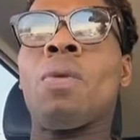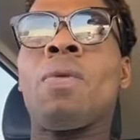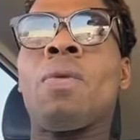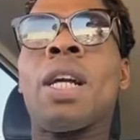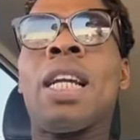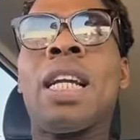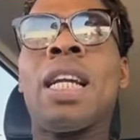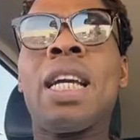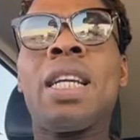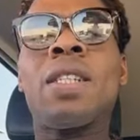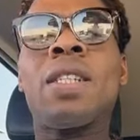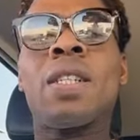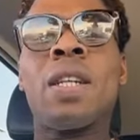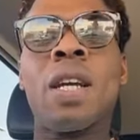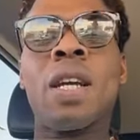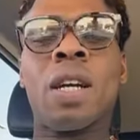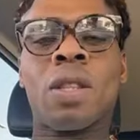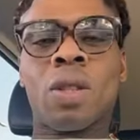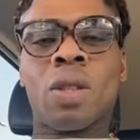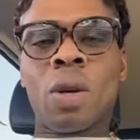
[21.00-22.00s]
You release
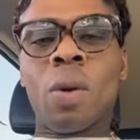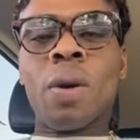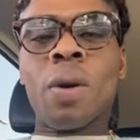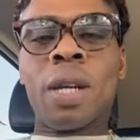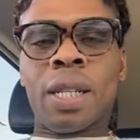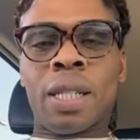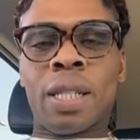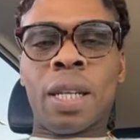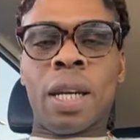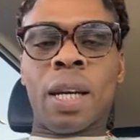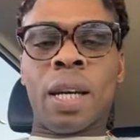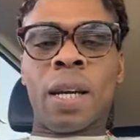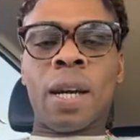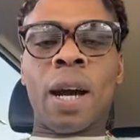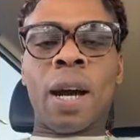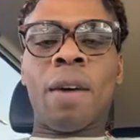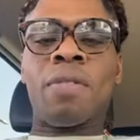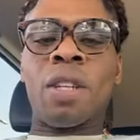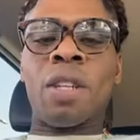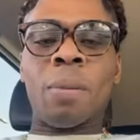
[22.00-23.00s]
the authority
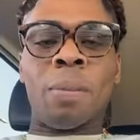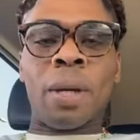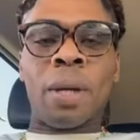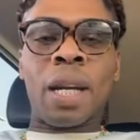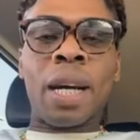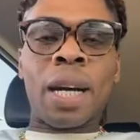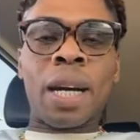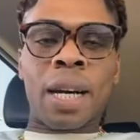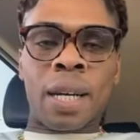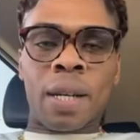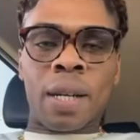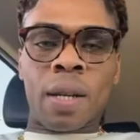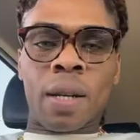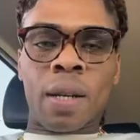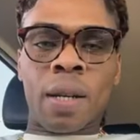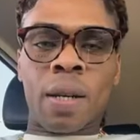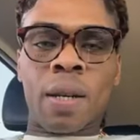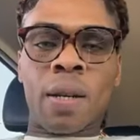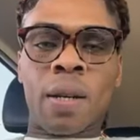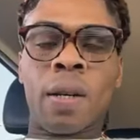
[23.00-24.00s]
of the blood
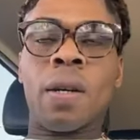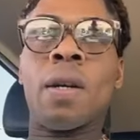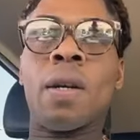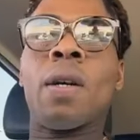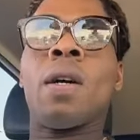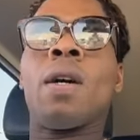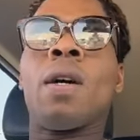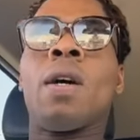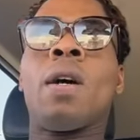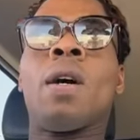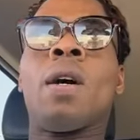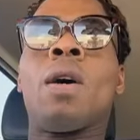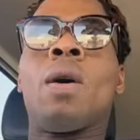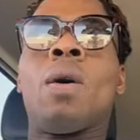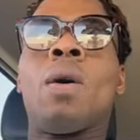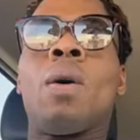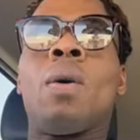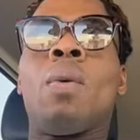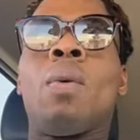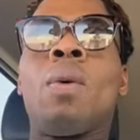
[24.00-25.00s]

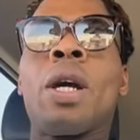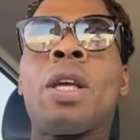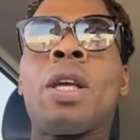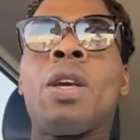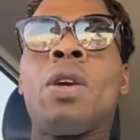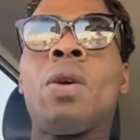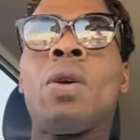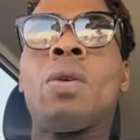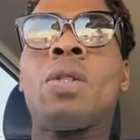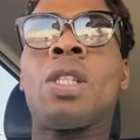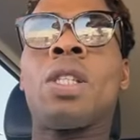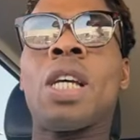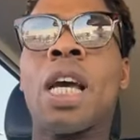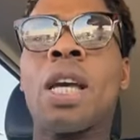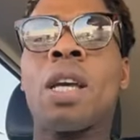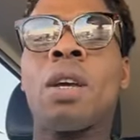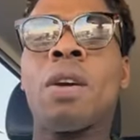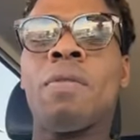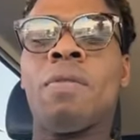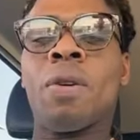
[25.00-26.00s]
when you
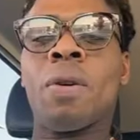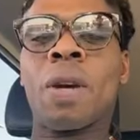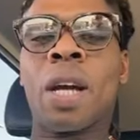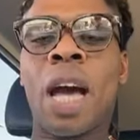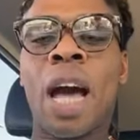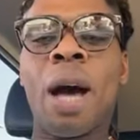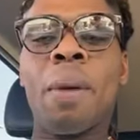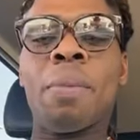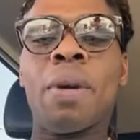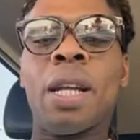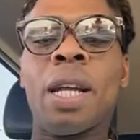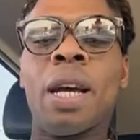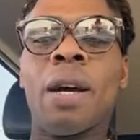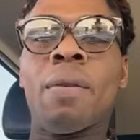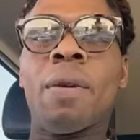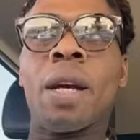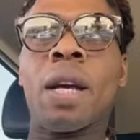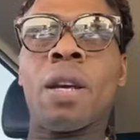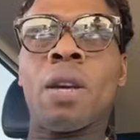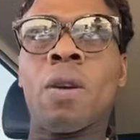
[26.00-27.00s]
take your
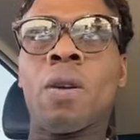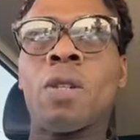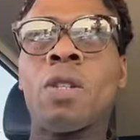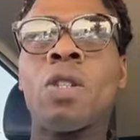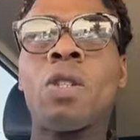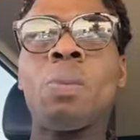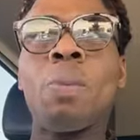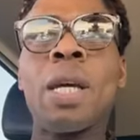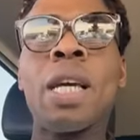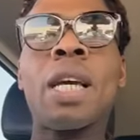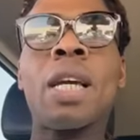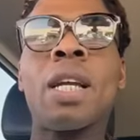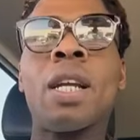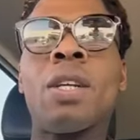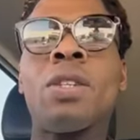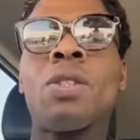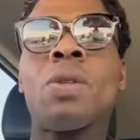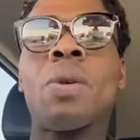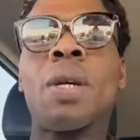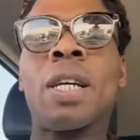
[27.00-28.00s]
vocabulary and you speak
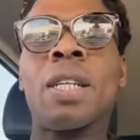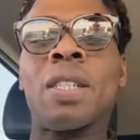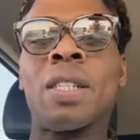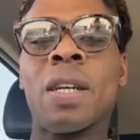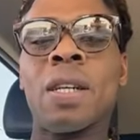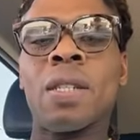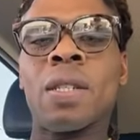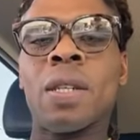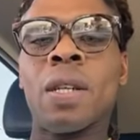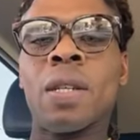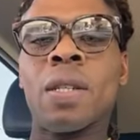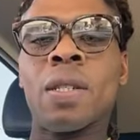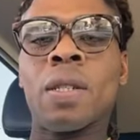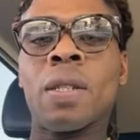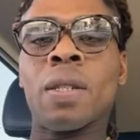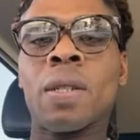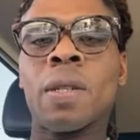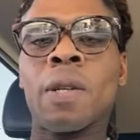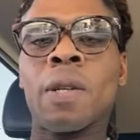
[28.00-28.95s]
it into existence.